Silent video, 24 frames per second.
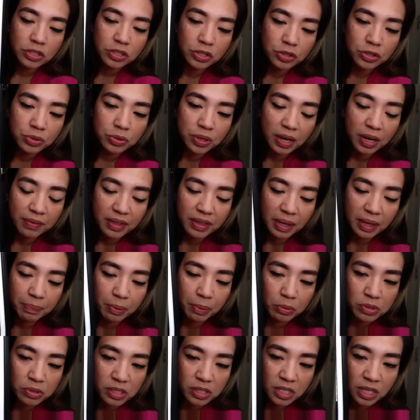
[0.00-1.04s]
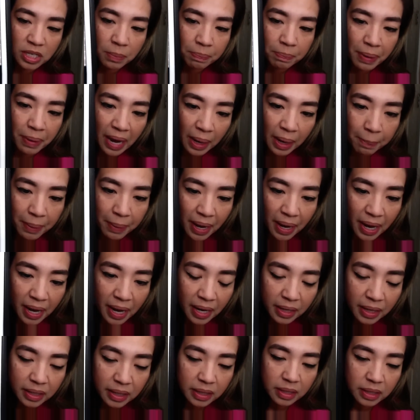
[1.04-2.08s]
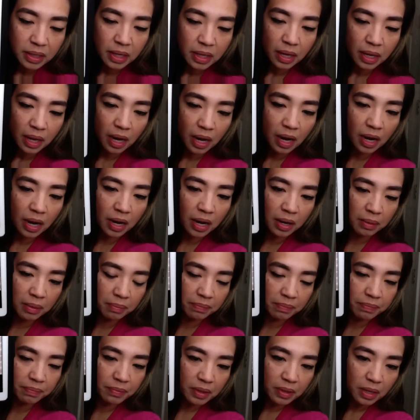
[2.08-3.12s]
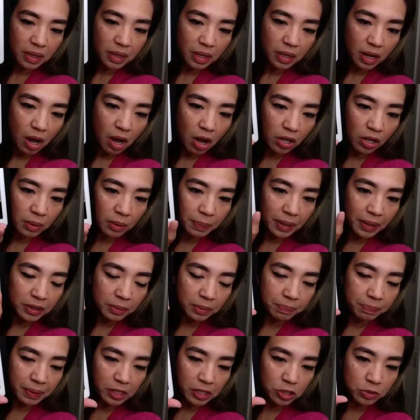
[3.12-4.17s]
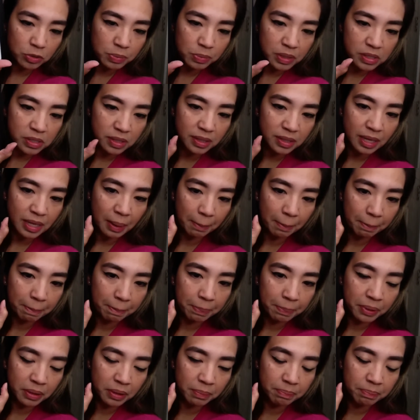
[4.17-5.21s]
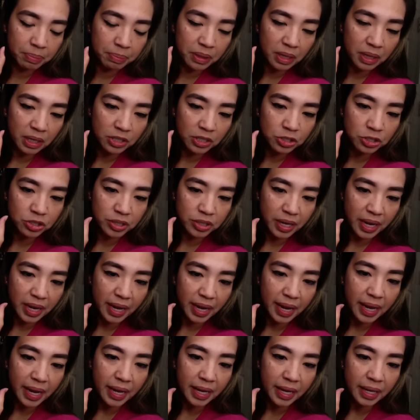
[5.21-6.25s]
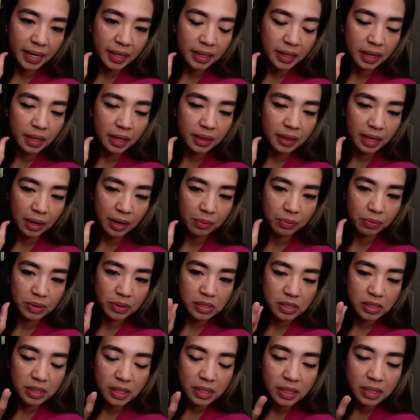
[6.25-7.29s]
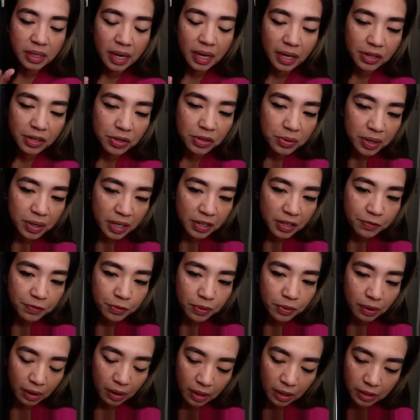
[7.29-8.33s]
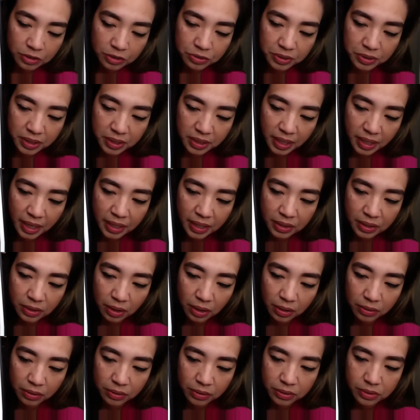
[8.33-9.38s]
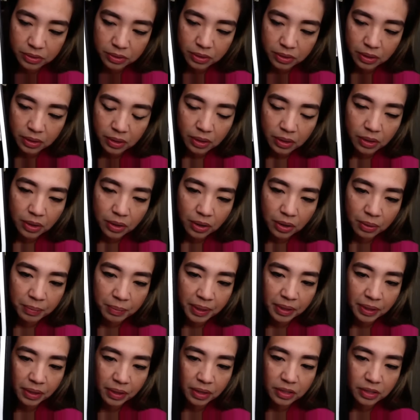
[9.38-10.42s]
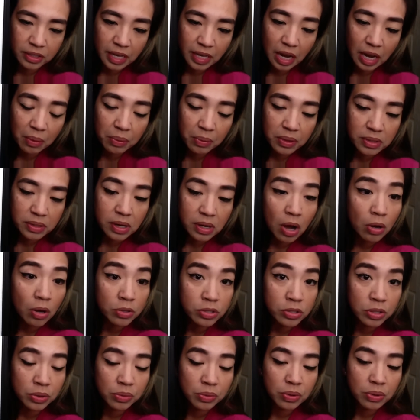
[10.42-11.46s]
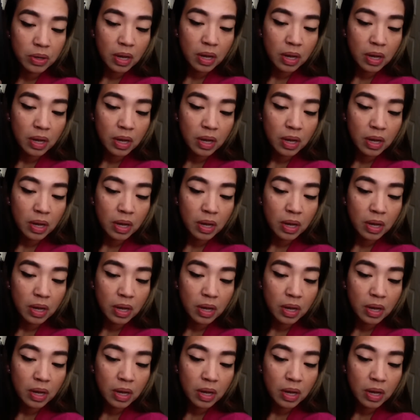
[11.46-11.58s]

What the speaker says: you have that boutique backpack, all about the Benjamins and that blush and that wristlet, and you get it for $108. Oh, my God. That one's also